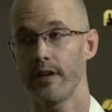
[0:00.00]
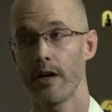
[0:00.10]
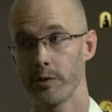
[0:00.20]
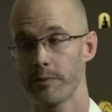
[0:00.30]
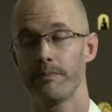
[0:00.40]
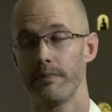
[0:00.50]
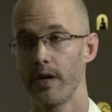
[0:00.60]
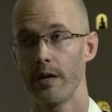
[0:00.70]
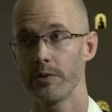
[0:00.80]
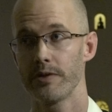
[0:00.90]
I was,
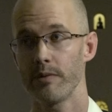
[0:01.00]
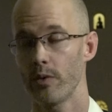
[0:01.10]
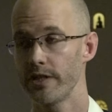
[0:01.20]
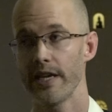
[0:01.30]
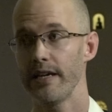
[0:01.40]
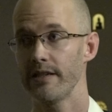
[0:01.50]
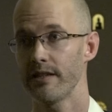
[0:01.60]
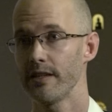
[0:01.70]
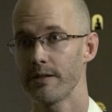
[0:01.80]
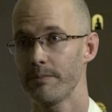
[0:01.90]
I was ordained
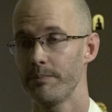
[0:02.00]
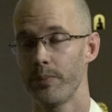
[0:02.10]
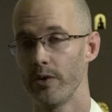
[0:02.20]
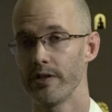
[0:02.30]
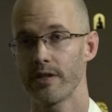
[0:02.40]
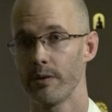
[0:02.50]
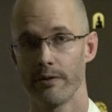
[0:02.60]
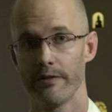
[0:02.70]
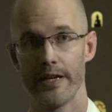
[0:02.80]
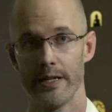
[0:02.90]
at this point. So
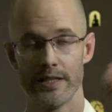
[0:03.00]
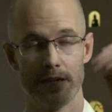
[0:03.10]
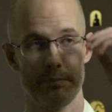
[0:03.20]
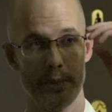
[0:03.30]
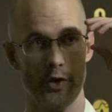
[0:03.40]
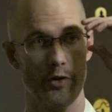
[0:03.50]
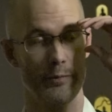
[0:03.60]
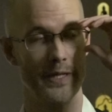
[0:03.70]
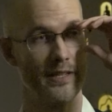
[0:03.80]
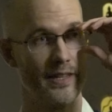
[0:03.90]
it really did
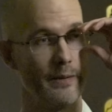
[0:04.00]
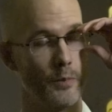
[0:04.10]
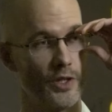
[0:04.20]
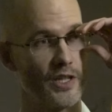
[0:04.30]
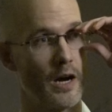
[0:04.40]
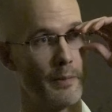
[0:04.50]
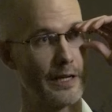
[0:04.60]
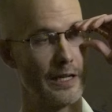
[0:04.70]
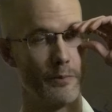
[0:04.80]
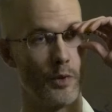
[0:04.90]
behoove me to think more
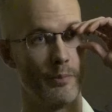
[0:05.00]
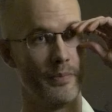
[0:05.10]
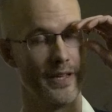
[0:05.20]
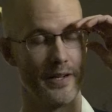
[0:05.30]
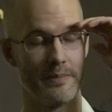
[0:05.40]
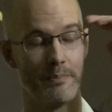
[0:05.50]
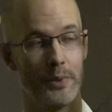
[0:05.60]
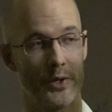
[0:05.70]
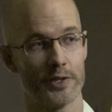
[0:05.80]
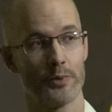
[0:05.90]
dharmically, more in a
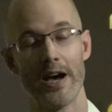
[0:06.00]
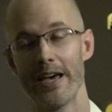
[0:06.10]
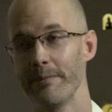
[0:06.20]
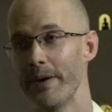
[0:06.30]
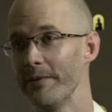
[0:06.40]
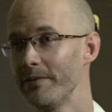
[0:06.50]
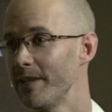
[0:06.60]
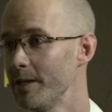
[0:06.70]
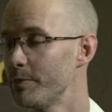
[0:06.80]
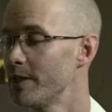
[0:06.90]
Buddhist way about
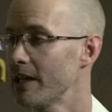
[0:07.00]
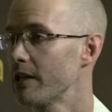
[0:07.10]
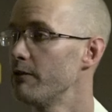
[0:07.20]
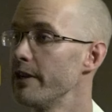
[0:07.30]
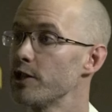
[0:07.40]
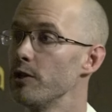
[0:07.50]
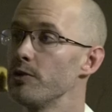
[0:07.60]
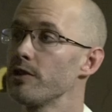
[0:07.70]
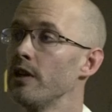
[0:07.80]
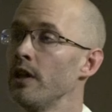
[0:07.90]
these particular
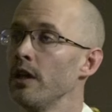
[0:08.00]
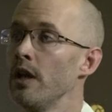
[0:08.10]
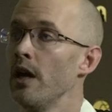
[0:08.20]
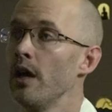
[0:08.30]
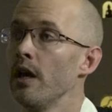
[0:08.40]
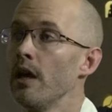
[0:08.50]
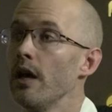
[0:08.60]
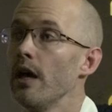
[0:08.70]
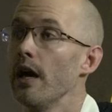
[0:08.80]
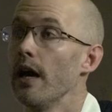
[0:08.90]
issues.
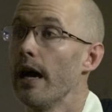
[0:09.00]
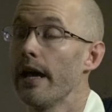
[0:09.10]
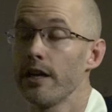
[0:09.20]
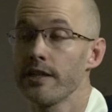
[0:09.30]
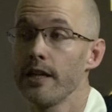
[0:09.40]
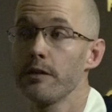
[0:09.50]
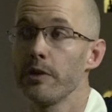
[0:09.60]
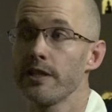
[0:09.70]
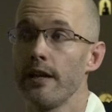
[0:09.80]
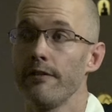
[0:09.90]
And I said to
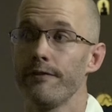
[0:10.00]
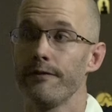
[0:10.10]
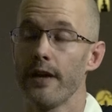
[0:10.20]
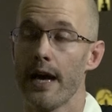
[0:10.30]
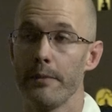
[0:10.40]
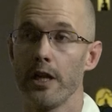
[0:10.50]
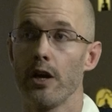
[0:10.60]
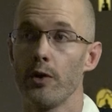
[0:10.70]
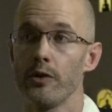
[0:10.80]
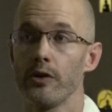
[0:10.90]
myself,
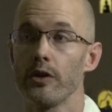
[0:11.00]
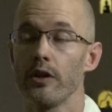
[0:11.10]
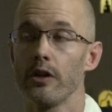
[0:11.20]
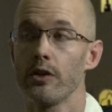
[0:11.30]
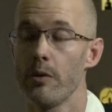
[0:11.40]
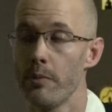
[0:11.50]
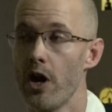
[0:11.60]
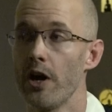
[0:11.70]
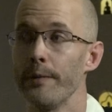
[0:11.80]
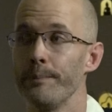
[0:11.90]
Amelie come
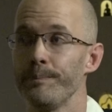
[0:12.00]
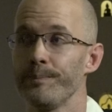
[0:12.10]
on.